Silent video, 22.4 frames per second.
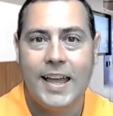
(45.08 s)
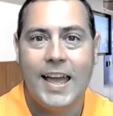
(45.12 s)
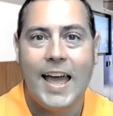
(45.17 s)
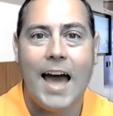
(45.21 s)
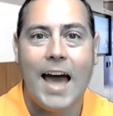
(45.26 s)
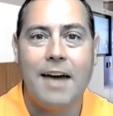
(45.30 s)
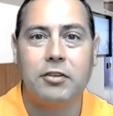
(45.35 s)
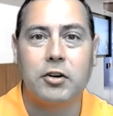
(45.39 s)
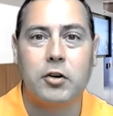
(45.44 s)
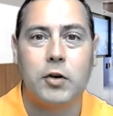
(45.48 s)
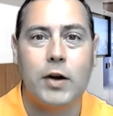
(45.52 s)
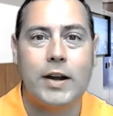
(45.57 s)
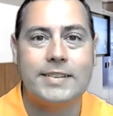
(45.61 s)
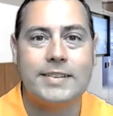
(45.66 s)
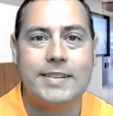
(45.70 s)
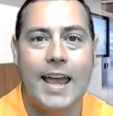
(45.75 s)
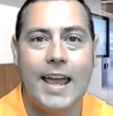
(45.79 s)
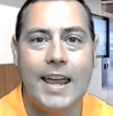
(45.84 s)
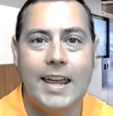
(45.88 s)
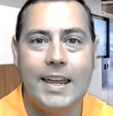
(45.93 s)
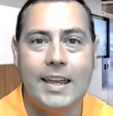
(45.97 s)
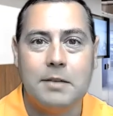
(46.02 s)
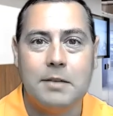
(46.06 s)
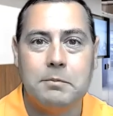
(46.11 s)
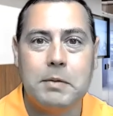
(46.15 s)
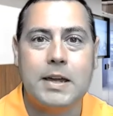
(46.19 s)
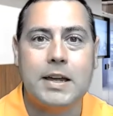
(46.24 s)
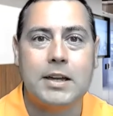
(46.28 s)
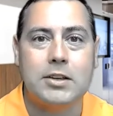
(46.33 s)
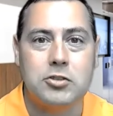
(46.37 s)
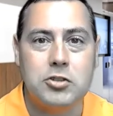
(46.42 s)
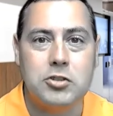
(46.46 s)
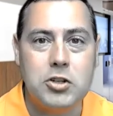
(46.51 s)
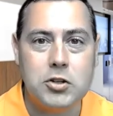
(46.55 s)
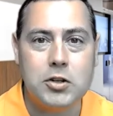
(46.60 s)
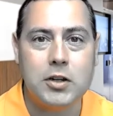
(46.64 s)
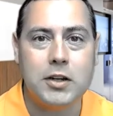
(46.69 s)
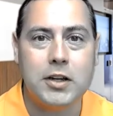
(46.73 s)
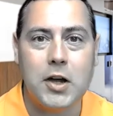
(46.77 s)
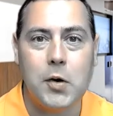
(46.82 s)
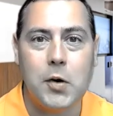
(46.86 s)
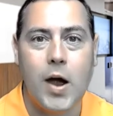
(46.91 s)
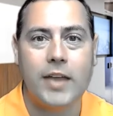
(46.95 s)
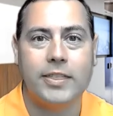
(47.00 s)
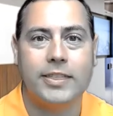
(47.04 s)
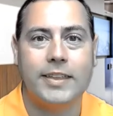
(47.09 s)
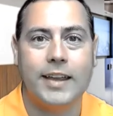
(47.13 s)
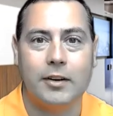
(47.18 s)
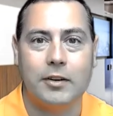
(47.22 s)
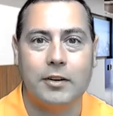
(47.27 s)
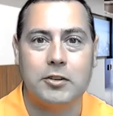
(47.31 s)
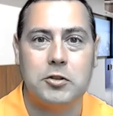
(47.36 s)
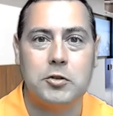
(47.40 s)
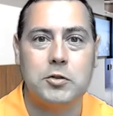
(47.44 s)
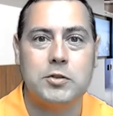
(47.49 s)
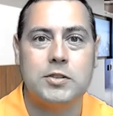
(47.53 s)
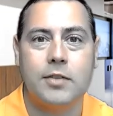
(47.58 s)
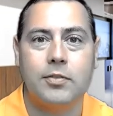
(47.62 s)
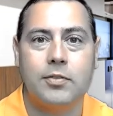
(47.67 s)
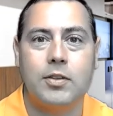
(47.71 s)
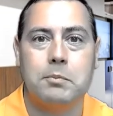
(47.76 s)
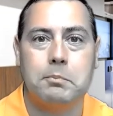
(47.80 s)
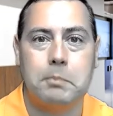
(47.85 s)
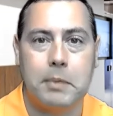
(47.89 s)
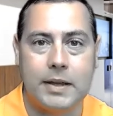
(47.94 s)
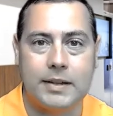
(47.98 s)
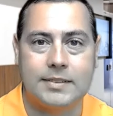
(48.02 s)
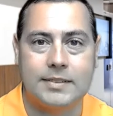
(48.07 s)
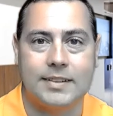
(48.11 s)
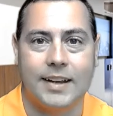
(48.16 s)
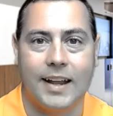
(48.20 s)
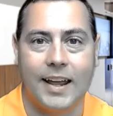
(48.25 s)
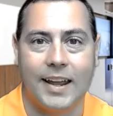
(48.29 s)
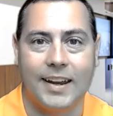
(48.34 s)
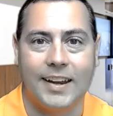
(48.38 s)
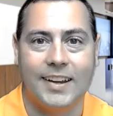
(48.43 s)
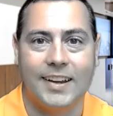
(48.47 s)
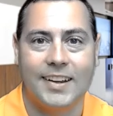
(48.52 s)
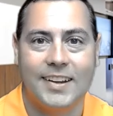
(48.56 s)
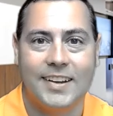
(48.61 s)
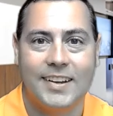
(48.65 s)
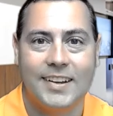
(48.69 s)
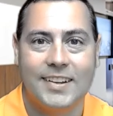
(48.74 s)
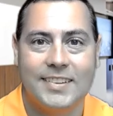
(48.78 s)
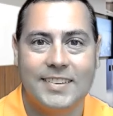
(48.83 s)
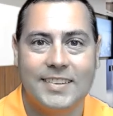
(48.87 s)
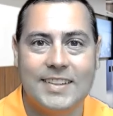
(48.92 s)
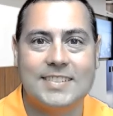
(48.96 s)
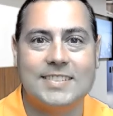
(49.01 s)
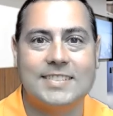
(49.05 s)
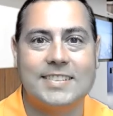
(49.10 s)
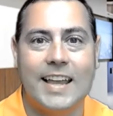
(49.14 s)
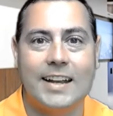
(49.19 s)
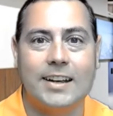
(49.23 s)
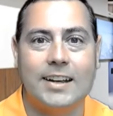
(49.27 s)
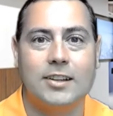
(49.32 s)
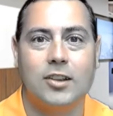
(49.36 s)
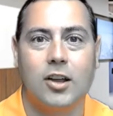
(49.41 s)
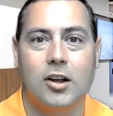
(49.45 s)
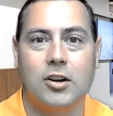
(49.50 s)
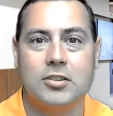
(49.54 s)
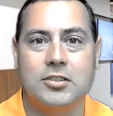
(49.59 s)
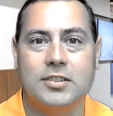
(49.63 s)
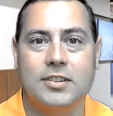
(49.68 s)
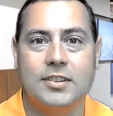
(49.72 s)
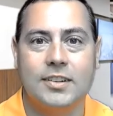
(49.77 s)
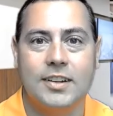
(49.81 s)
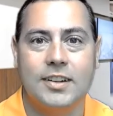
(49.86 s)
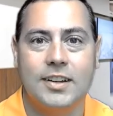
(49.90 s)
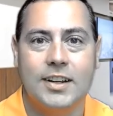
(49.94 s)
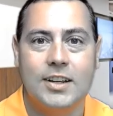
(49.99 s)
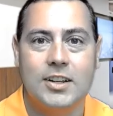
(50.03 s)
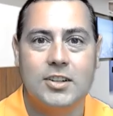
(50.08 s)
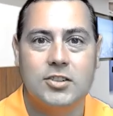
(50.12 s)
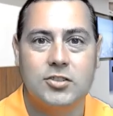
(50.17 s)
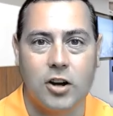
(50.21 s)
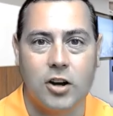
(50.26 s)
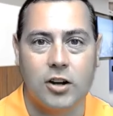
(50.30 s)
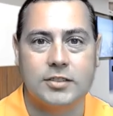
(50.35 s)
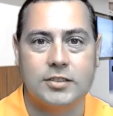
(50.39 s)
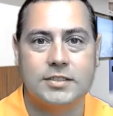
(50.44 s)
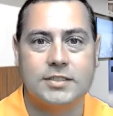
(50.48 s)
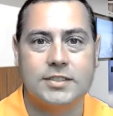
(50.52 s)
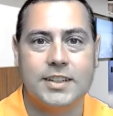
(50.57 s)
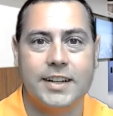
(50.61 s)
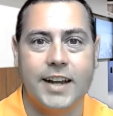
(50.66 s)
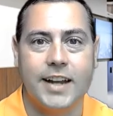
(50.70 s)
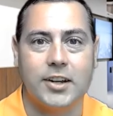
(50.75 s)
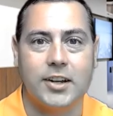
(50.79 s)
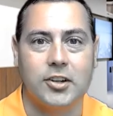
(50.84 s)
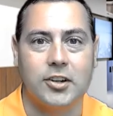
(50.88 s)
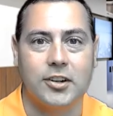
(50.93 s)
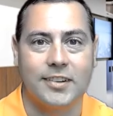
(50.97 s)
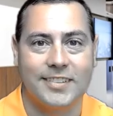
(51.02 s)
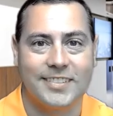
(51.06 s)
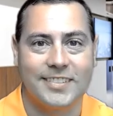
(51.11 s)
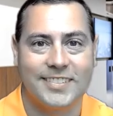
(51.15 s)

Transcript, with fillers: Have a great day, because you can go out there and do something big today. This is Andy Larson, Charleston's Connector.